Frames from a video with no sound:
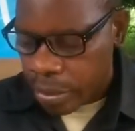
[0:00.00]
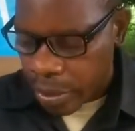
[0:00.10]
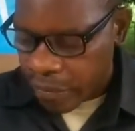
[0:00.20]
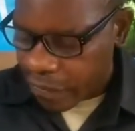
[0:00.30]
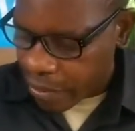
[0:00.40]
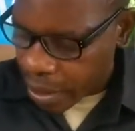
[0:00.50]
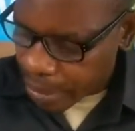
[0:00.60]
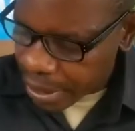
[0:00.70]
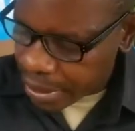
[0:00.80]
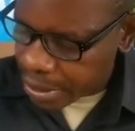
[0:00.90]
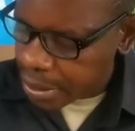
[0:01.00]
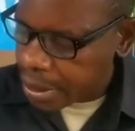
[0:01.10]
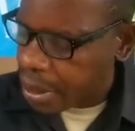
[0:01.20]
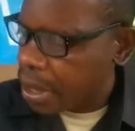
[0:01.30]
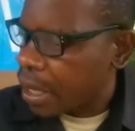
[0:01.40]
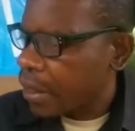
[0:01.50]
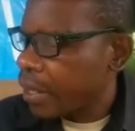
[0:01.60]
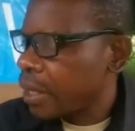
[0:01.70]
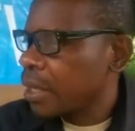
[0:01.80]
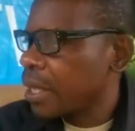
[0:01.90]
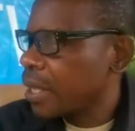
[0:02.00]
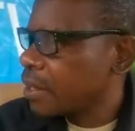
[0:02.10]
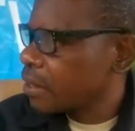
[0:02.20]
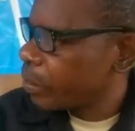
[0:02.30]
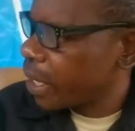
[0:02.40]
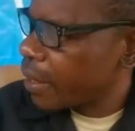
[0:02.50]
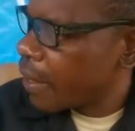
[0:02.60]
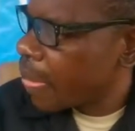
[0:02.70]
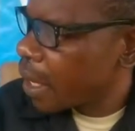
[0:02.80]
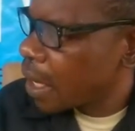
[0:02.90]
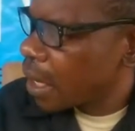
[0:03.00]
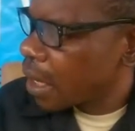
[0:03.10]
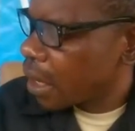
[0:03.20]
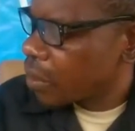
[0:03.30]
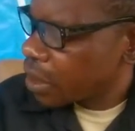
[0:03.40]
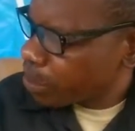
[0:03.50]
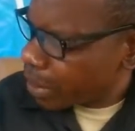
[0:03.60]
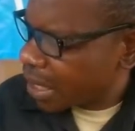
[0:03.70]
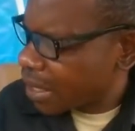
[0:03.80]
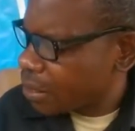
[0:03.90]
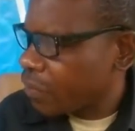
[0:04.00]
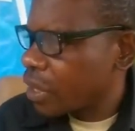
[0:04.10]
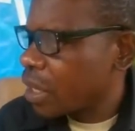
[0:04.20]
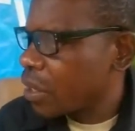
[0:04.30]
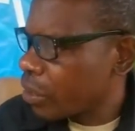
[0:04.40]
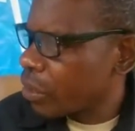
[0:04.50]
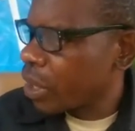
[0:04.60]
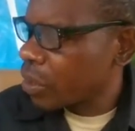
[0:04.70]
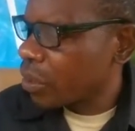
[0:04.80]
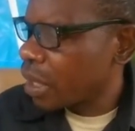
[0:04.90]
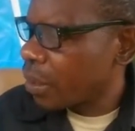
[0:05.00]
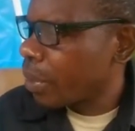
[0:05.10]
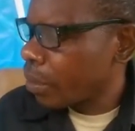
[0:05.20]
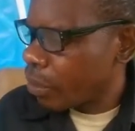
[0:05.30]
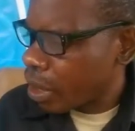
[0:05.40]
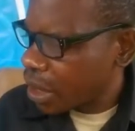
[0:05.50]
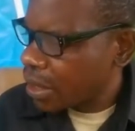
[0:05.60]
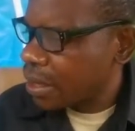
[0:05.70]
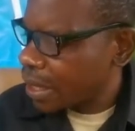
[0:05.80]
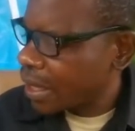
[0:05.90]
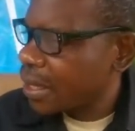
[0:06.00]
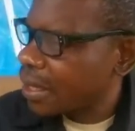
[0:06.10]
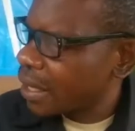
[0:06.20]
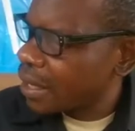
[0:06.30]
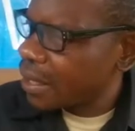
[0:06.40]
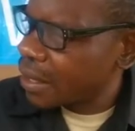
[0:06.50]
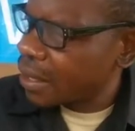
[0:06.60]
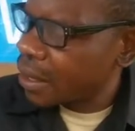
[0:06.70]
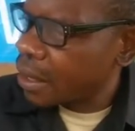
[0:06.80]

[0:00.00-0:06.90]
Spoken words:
the farmers and then the herdsmen. Now, this balance of terror you are talking about, why is it targeted at the